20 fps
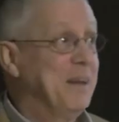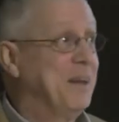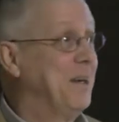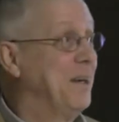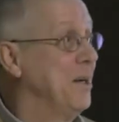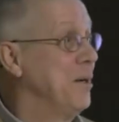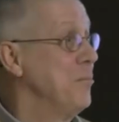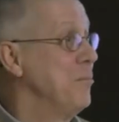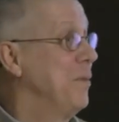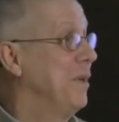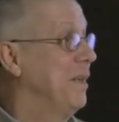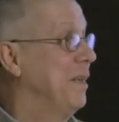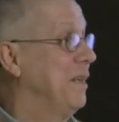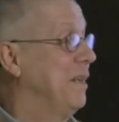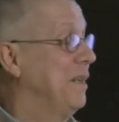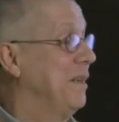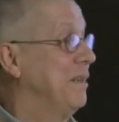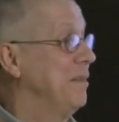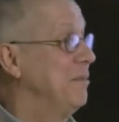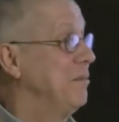Um,
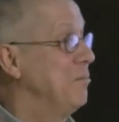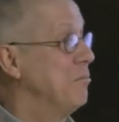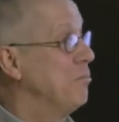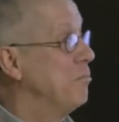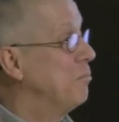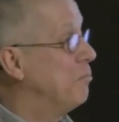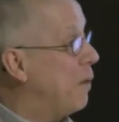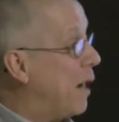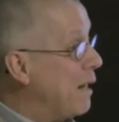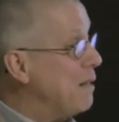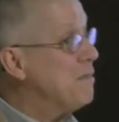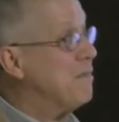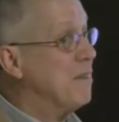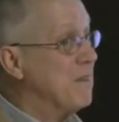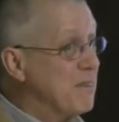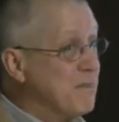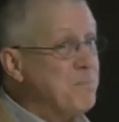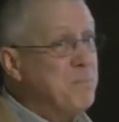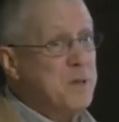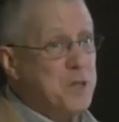uh, my
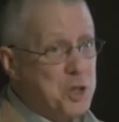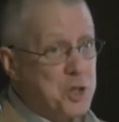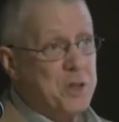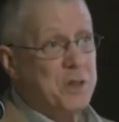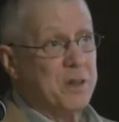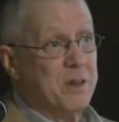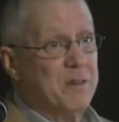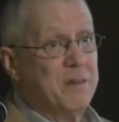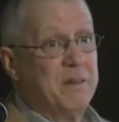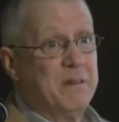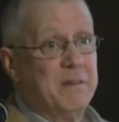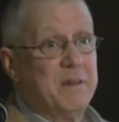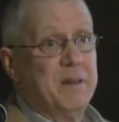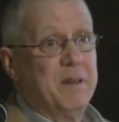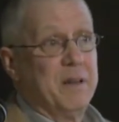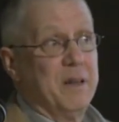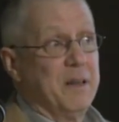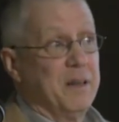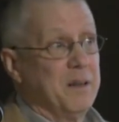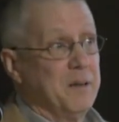suspicion,
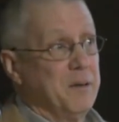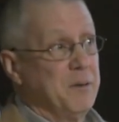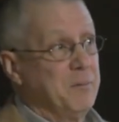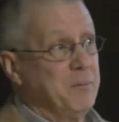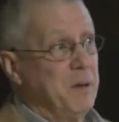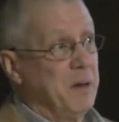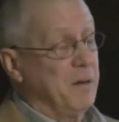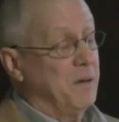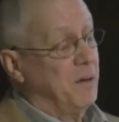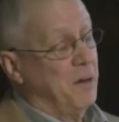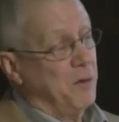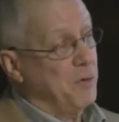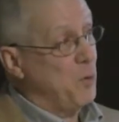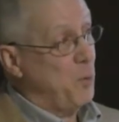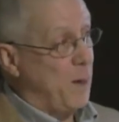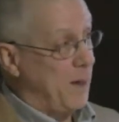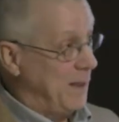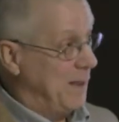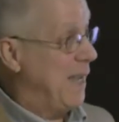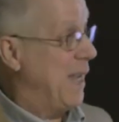uh,
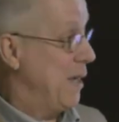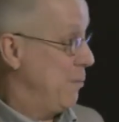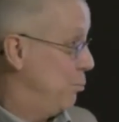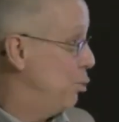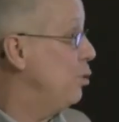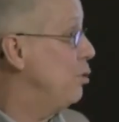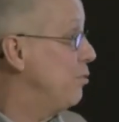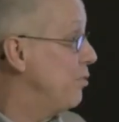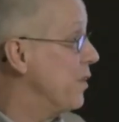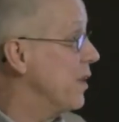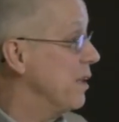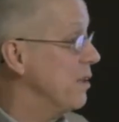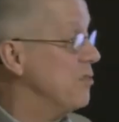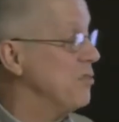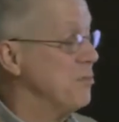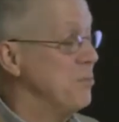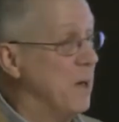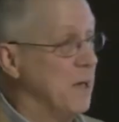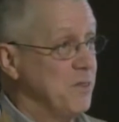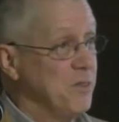although I can't prove
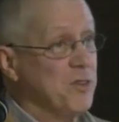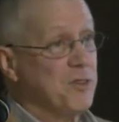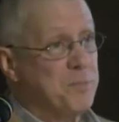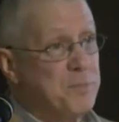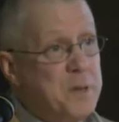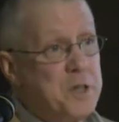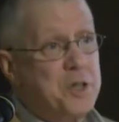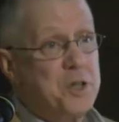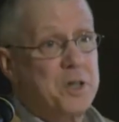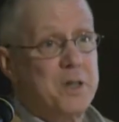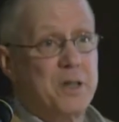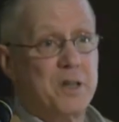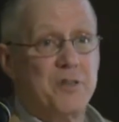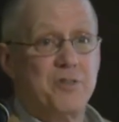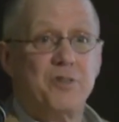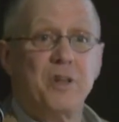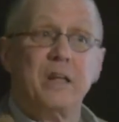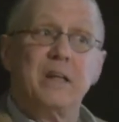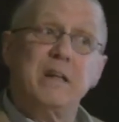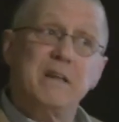this, my suspicion
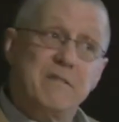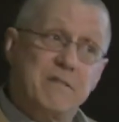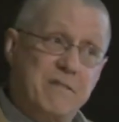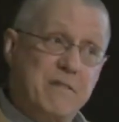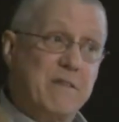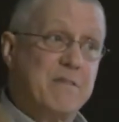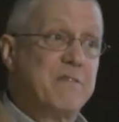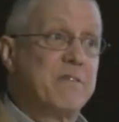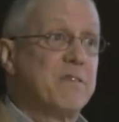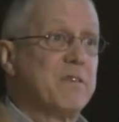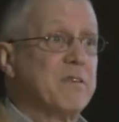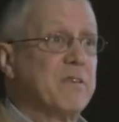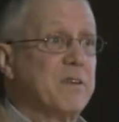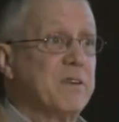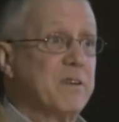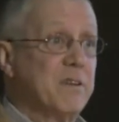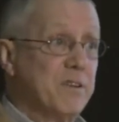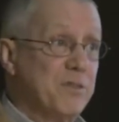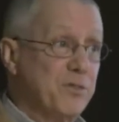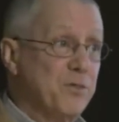is that his sister
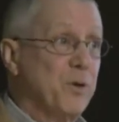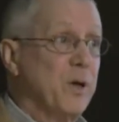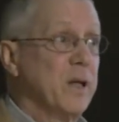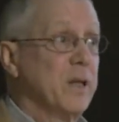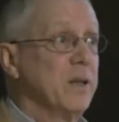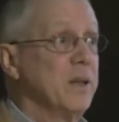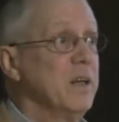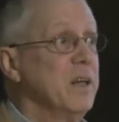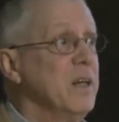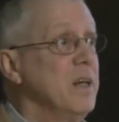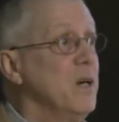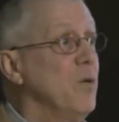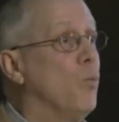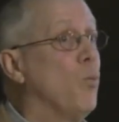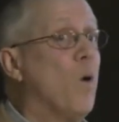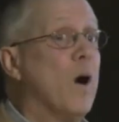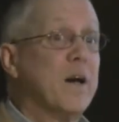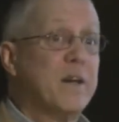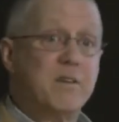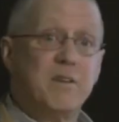and his friend
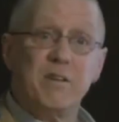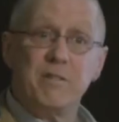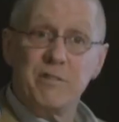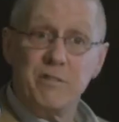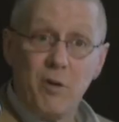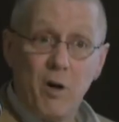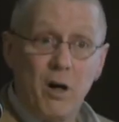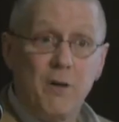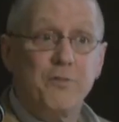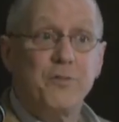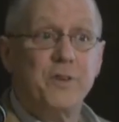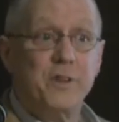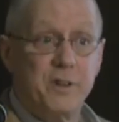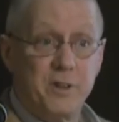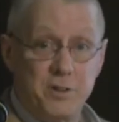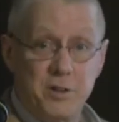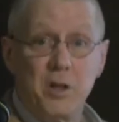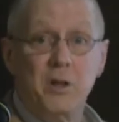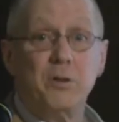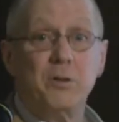wanted to soften
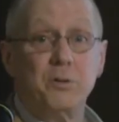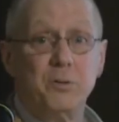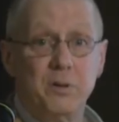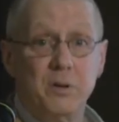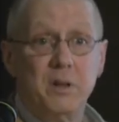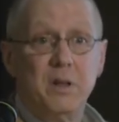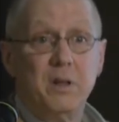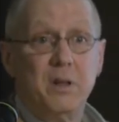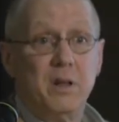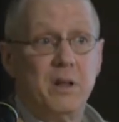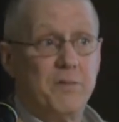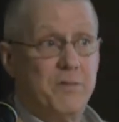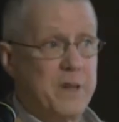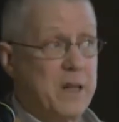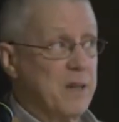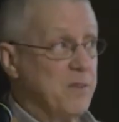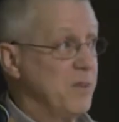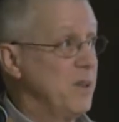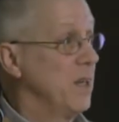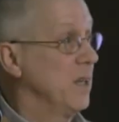the tone of
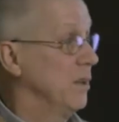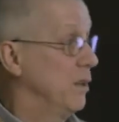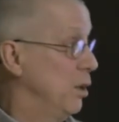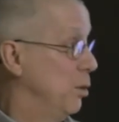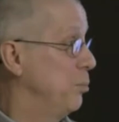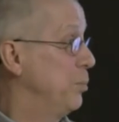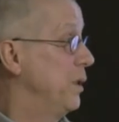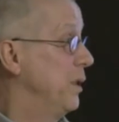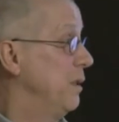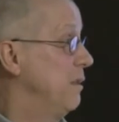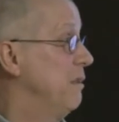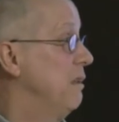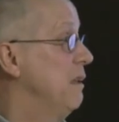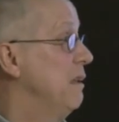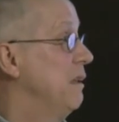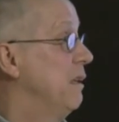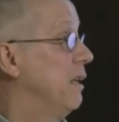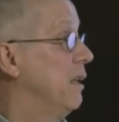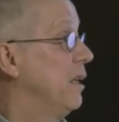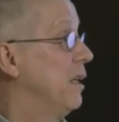the essay a little bit
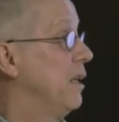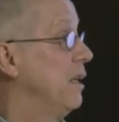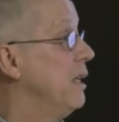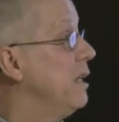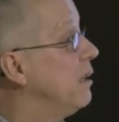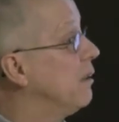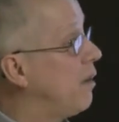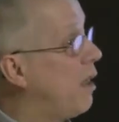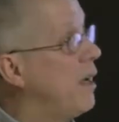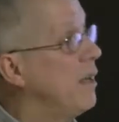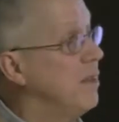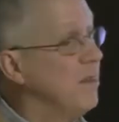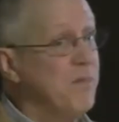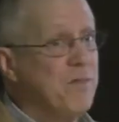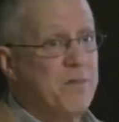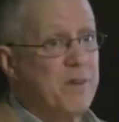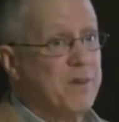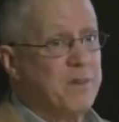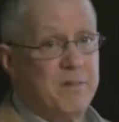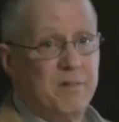uh, in light
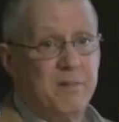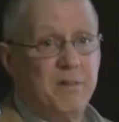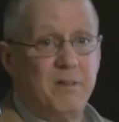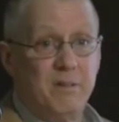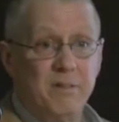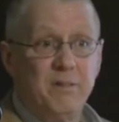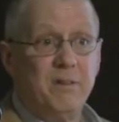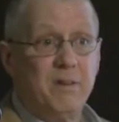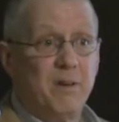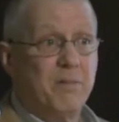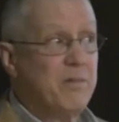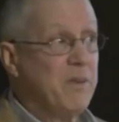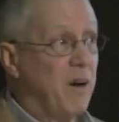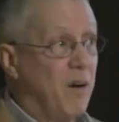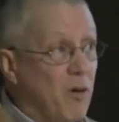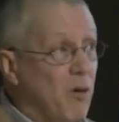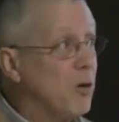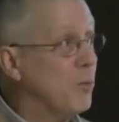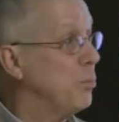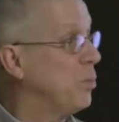of the, you know, the
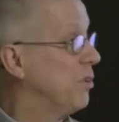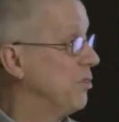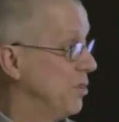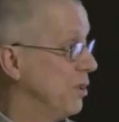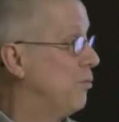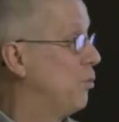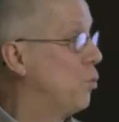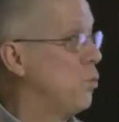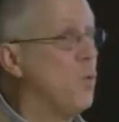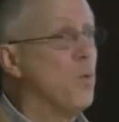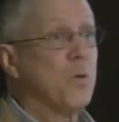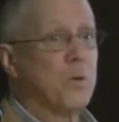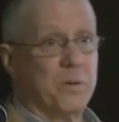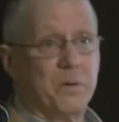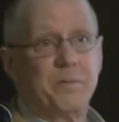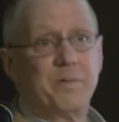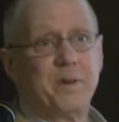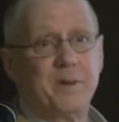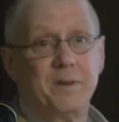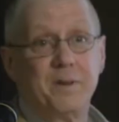horrible civil
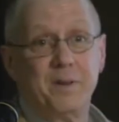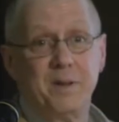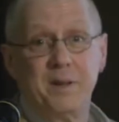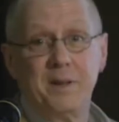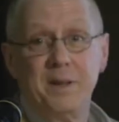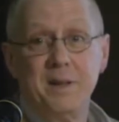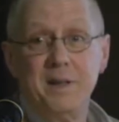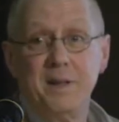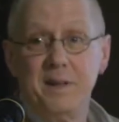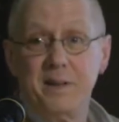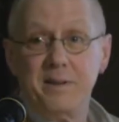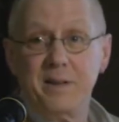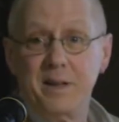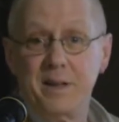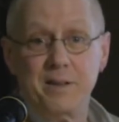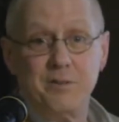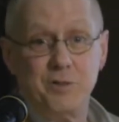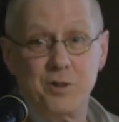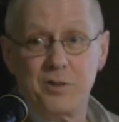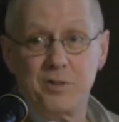war that, uh,
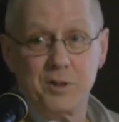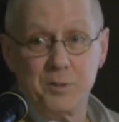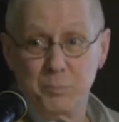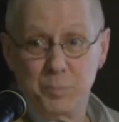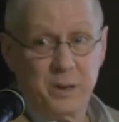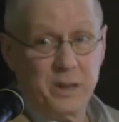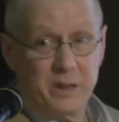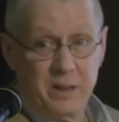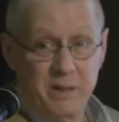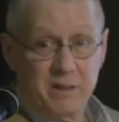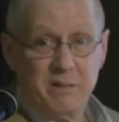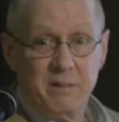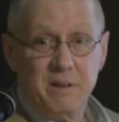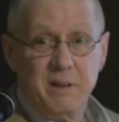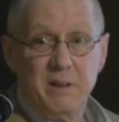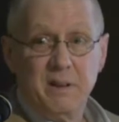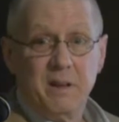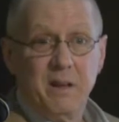that had just completed.